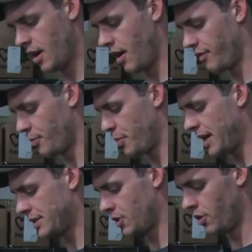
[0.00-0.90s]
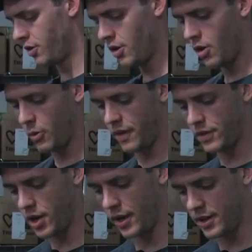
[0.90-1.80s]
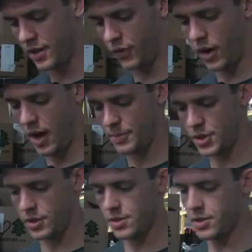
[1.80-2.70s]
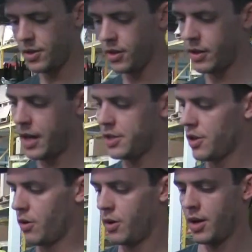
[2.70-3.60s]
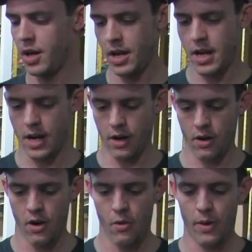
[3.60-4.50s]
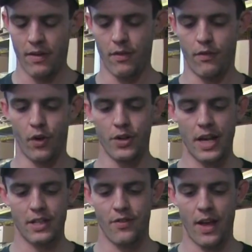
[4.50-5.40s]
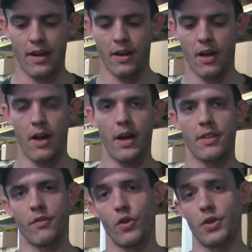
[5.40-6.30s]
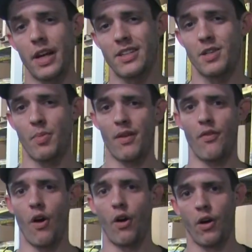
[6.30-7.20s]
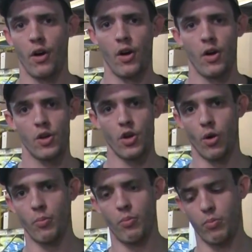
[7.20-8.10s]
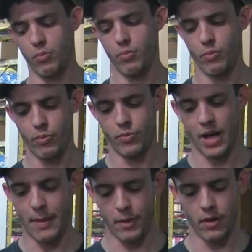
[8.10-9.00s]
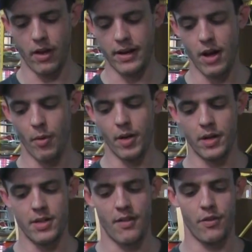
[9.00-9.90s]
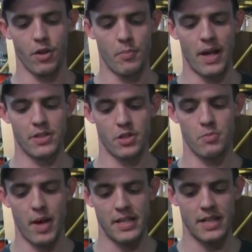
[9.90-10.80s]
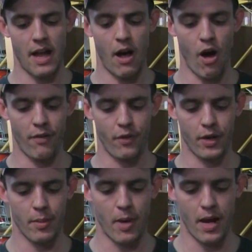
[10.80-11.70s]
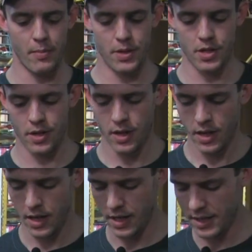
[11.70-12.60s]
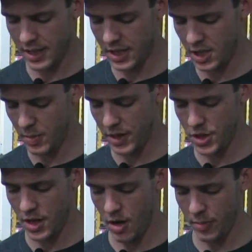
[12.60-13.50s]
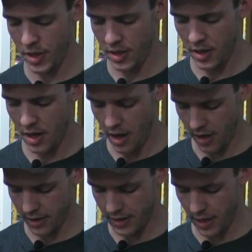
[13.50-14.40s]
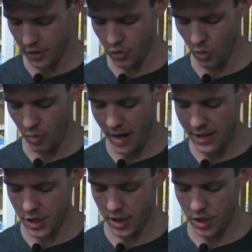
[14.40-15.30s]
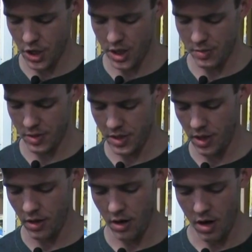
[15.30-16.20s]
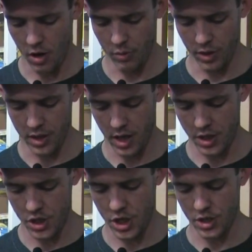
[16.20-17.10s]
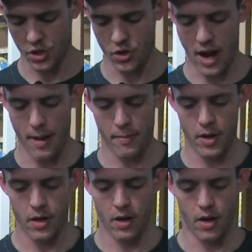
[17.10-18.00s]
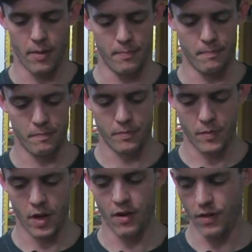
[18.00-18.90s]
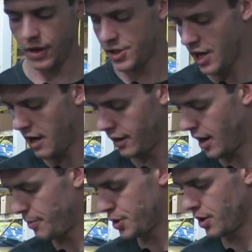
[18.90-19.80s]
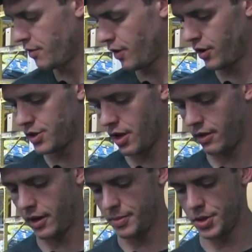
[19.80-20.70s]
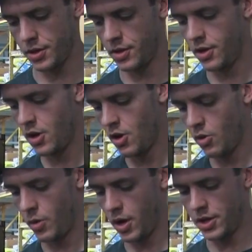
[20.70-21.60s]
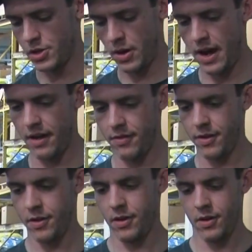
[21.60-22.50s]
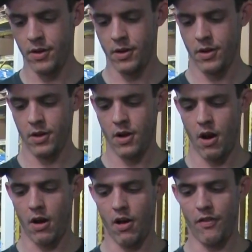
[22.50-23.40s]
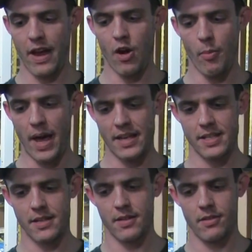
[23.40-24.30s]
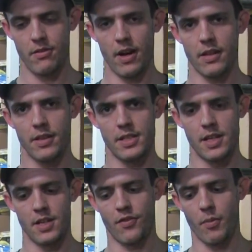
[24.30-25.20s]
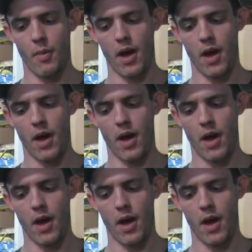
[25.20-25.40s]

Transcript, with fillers: Uh, from Petzl, we have a ton of different options. Okay, so here we have a Vertex vent. Uh, I think Vertex is by far, you know, top of the line helmet and definitely Petzl's best offering in my opinion. It is a suspension helmet. Uh, it's got your dual ratcheting adjustments here, really nice chin strap. Um, and a very solid option, very solid option. We also have our Alveo Best, right? This is a different